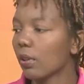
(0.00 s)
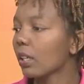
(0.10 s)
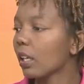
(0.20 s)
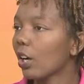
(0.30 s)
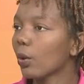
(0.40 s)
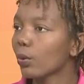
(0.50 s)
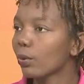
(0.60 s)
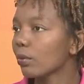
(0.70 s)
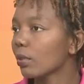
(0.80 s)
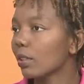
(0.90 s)
Right now,
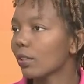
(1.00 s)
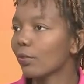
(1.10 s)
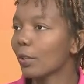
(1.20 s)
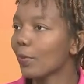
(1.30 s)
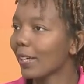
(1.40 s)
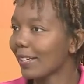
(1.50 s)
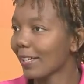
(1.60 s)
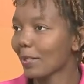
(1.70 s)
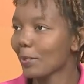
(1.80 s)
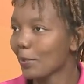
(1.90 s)
if they played
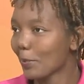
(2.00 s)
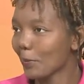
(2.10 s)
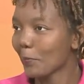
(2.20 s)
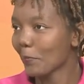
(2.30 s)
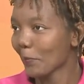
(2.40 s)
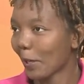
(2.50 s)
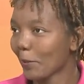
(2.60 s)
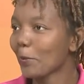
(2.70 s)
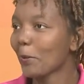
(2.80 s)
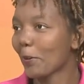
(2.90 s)
against you,
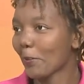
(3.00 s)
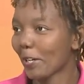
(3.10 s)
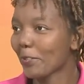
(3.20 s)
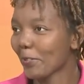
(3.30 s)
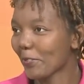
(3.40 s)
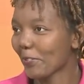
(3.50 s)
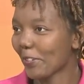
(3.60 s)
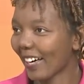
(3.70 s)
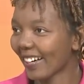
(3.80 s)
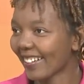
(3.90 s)
I don't know how that would
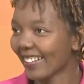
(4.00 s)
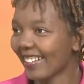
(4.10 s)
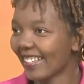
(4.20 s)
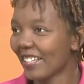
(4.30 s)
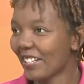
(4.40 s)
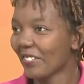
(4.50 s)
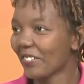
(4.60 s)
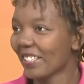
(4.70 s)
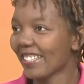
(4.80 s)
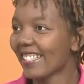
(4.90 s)
fare.
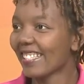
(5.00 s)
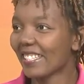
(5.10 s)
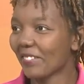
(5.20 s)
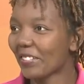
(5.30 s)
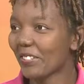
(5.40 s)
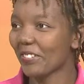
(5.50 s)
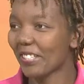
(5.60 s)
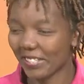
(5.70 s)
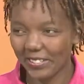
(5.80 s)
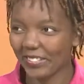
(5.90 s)
Wouldn't want to
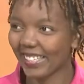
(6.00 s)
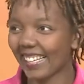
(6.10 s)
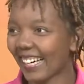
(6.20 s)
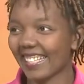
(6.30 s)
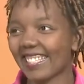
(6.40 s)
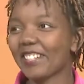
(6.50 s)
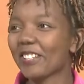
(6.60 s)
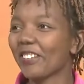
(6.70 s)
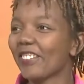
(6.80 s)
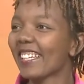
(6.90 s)
risk you kicking us
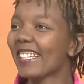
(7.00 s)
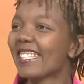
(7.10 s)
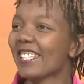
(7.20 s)
out of the